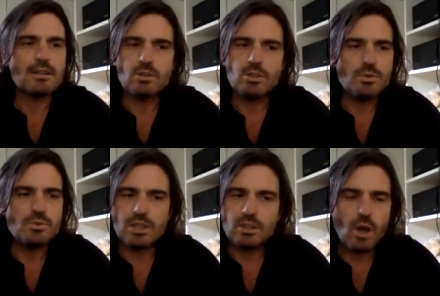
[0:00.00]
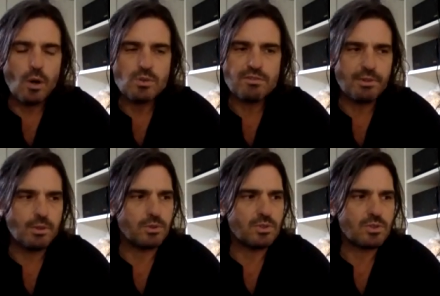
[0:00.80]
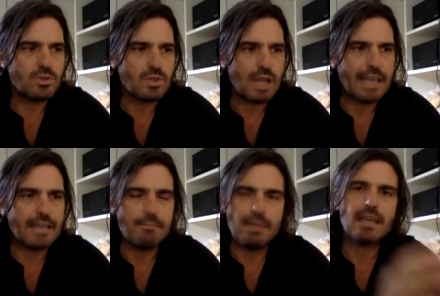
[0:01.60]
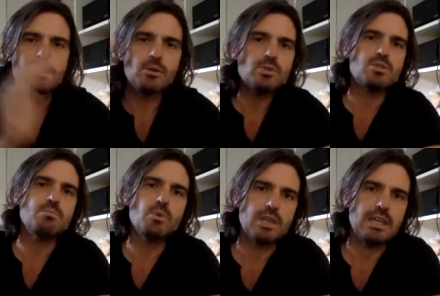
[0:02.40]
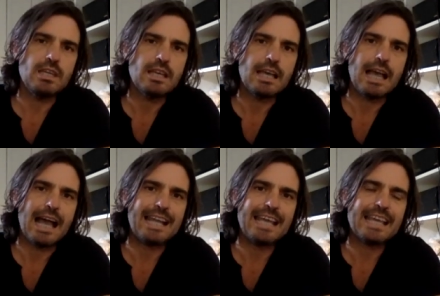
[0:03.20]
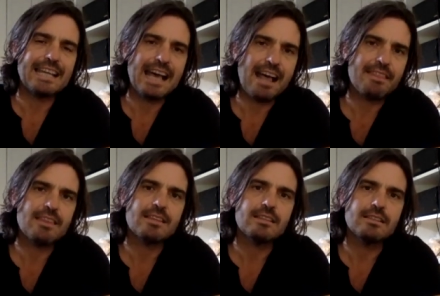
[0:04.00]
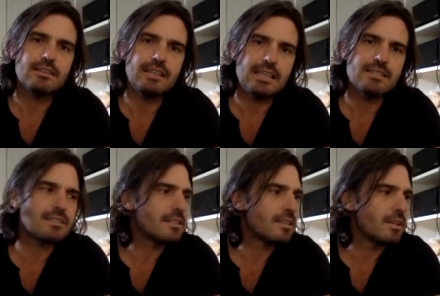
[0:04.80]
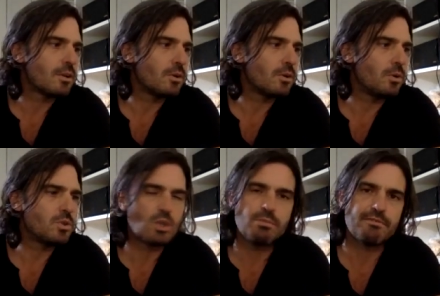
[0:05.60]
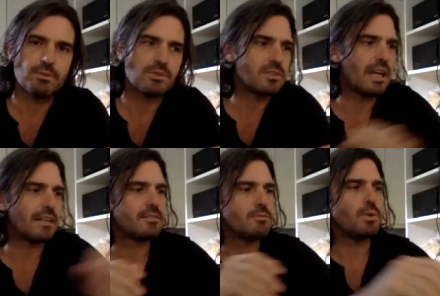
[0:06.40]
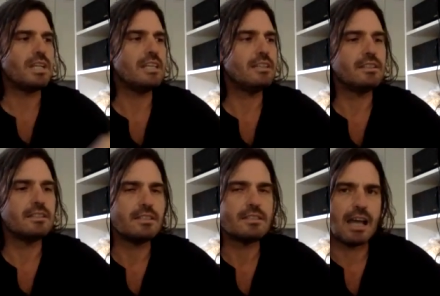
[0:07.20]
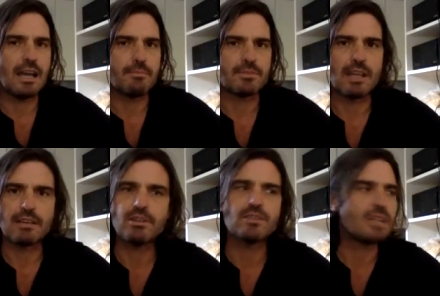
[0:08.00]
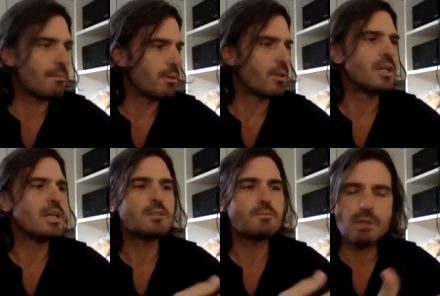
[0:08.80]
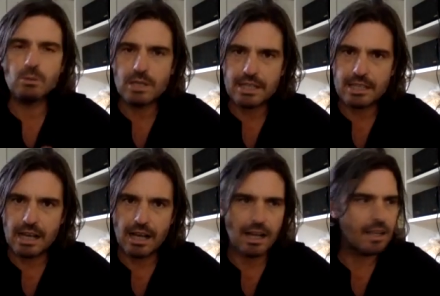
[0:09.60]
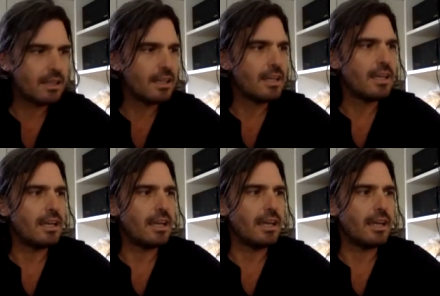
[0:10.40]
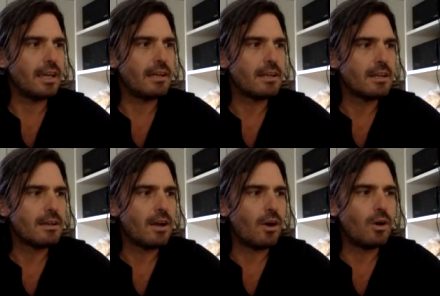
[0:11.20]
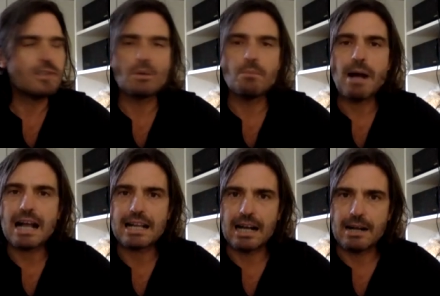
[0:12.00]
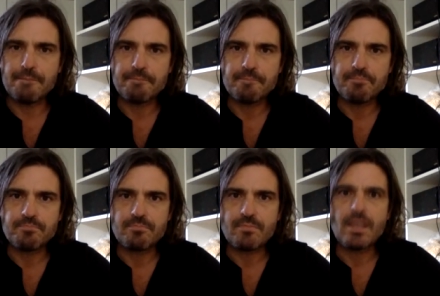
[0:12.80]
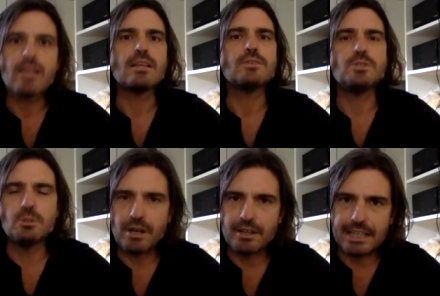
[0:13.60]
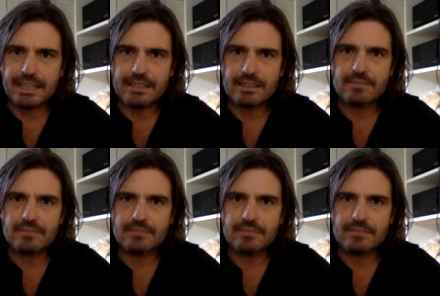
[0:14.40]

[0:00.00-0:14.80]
using those fruits, I can make a good smoothie and I can add these good superfoods that we need in these times. Like, for example, spirulina, uh, also maca, turmeric,